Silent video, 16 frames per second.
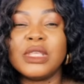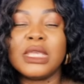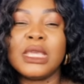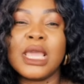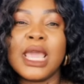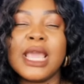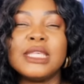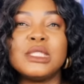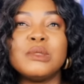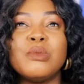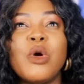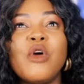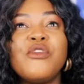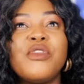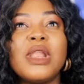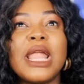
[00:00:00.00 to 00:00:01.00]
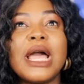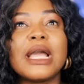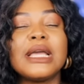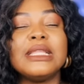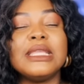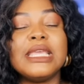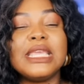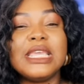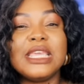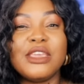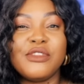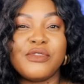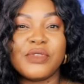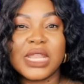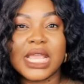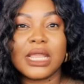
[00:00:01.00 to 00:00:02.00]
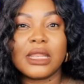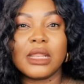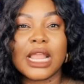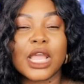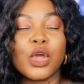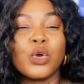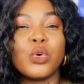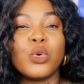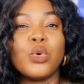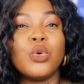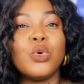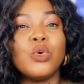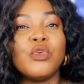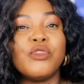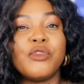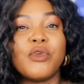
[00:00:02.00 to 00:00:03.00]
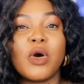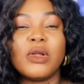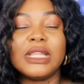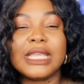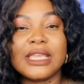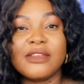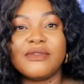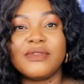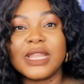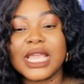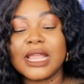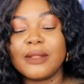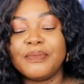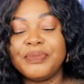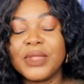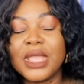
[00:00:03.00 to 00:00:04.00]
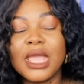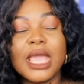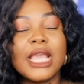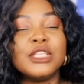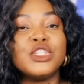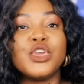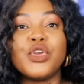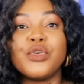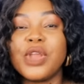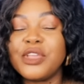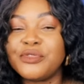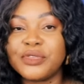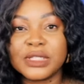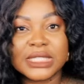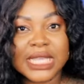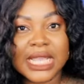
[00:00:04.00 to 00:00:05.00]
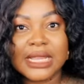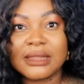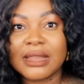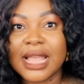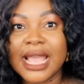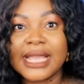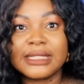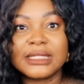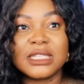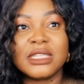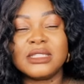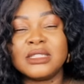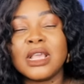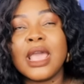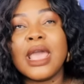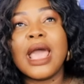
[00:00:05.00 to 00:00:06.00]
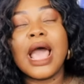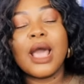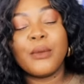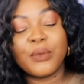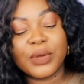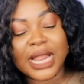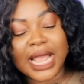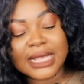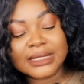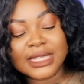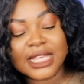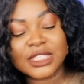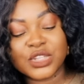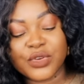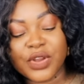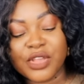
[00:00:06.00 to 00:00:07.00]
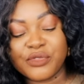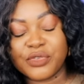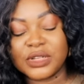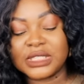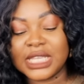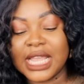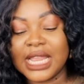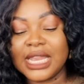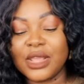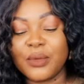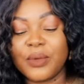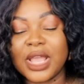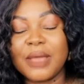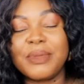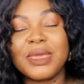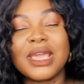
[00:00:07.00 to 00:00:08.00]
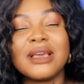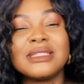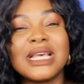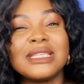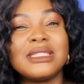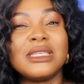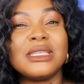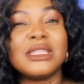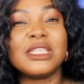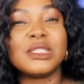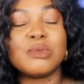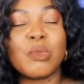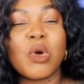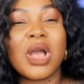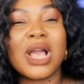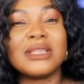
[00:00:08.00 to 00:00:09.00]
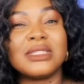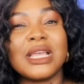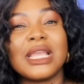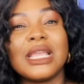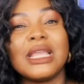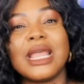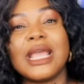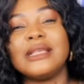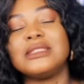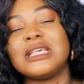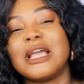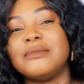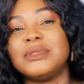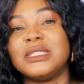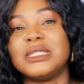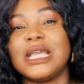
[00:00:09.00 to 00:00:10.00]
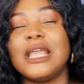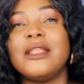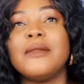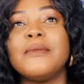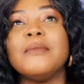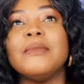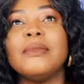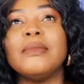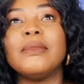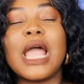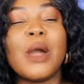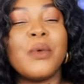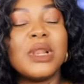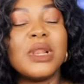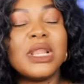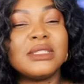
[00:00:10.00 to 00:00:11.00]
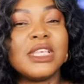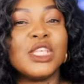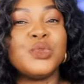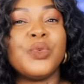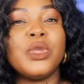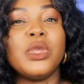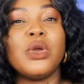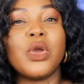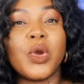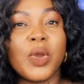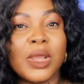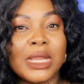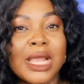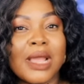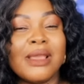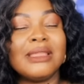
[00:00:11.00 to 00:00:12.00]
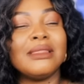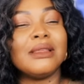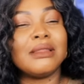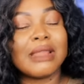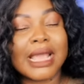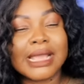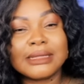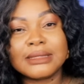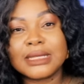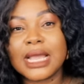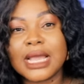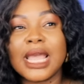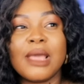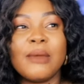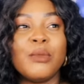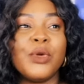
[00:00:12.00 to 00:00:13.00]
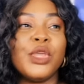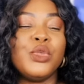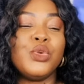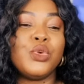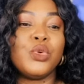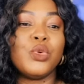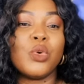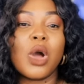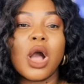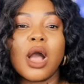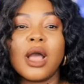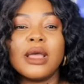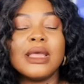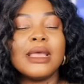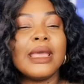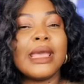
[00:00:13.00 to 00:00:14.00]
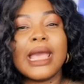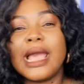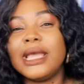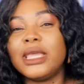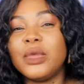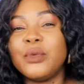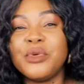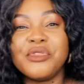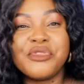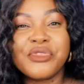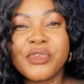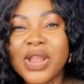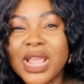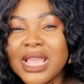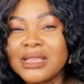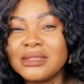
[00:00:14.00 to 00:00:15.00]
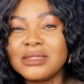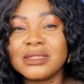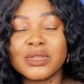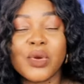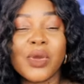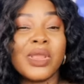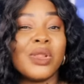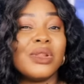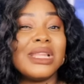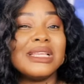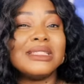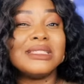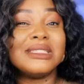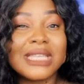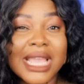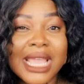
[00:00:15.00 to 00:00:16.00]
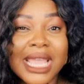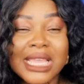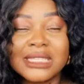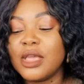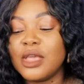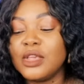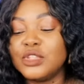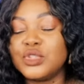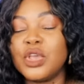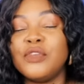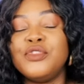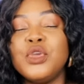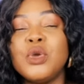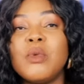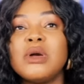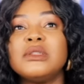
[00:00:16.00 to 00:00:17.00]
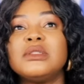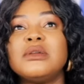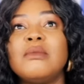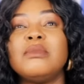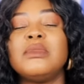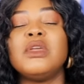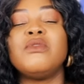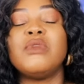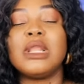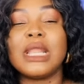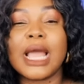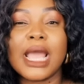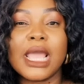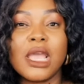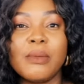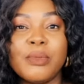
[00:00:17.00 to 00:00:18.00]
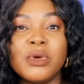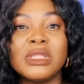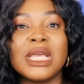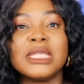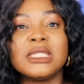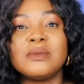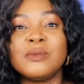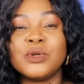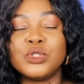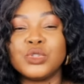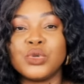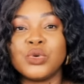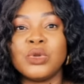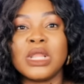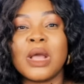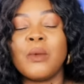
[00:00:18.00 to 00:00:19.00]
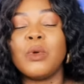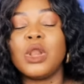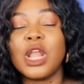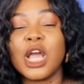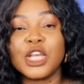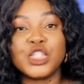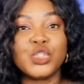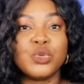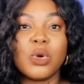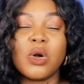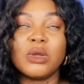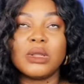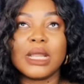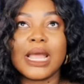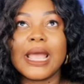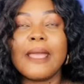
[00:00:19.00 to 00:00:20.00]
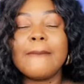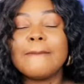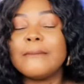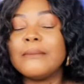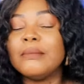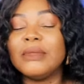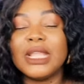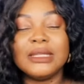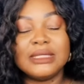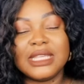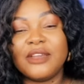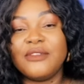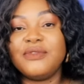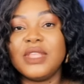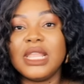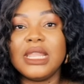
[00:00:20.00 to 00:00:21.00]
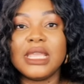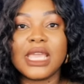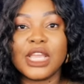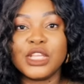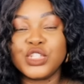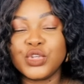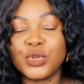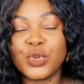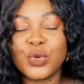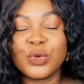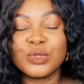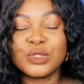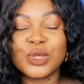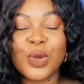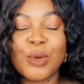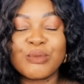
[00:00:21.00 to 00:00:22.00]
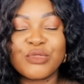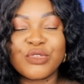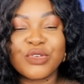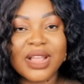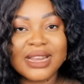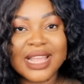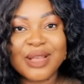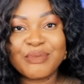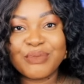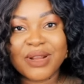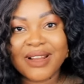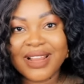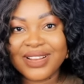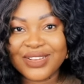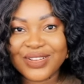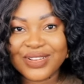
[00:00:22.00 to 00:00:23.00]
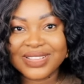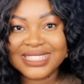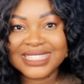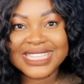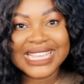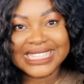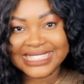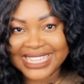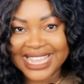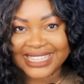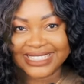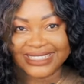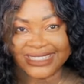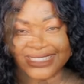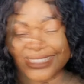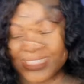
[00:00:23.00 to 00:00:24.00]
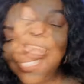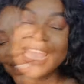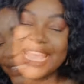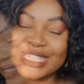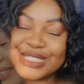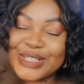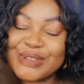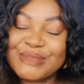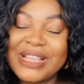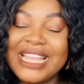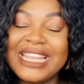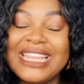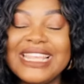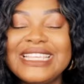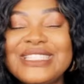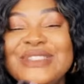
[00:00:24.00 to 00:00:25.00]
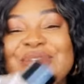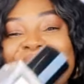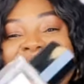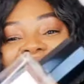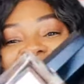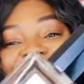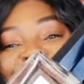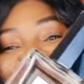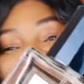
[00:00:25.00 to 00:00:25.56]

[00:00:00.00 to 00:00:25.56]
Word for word: the year. It's more for like an evening, like a cool fall evening. It's great for date night. When I say it's great for daily wear, because I see this more as like a nighttime scent, I want to say it's when you're going out in the nighttime, when you are hanging with friends, going on a date. So if you want something reliable that smells good and will last you all night, definitely get your nose on Prada Paradoxe Intense. Next on my list, we have